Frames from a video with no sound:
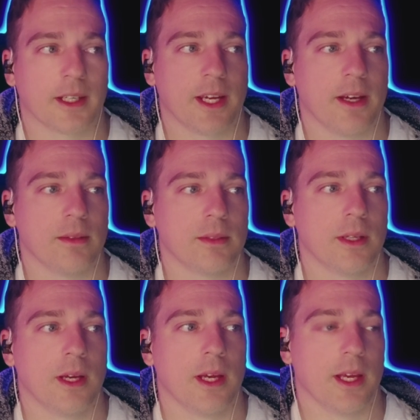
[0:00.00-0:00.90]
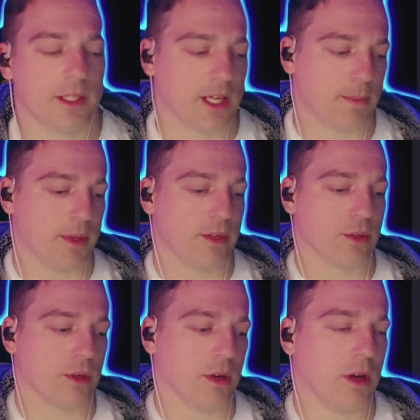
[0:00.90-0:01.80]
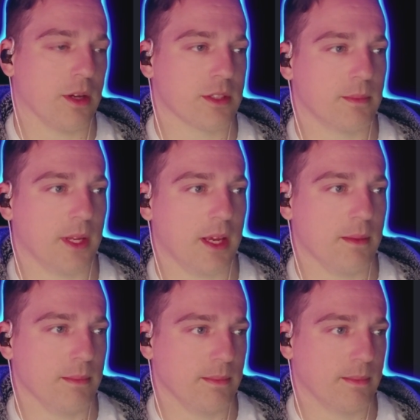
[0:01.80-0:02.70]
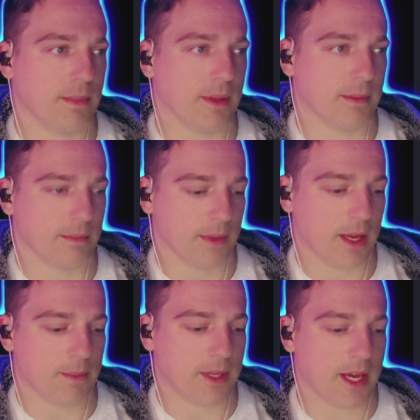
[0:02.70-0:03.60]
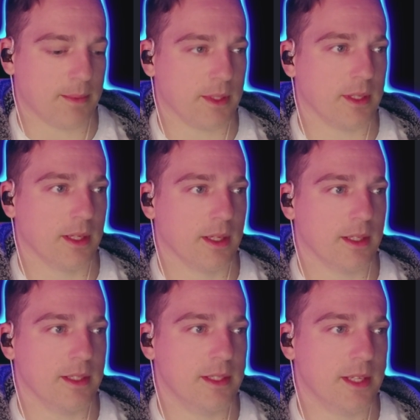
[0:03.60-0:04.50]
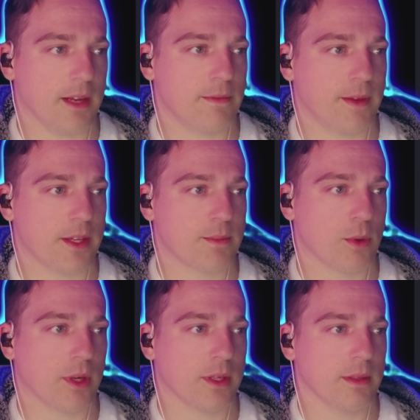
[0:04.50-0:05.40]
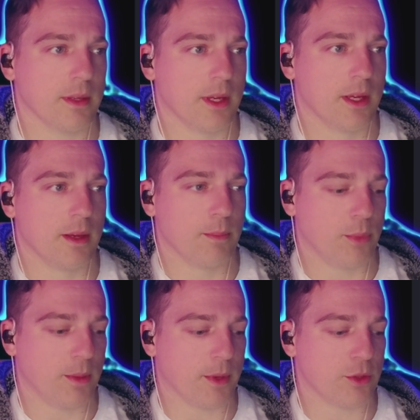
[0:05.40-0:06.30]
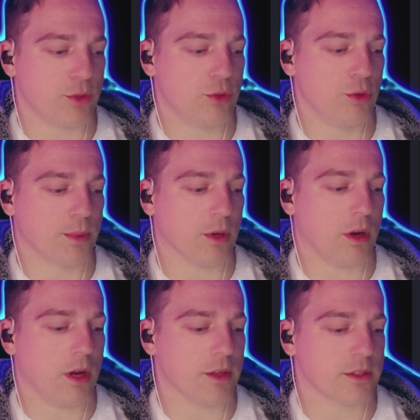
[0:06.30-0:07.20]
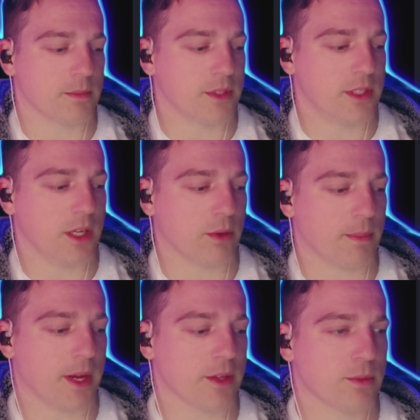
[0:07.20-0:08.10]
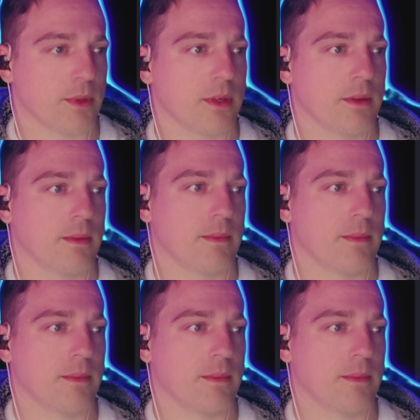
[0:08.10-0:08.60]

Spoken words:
account, type in your awesome name. I'm Captain Deadface Morgan. Put in my super awesome secret password.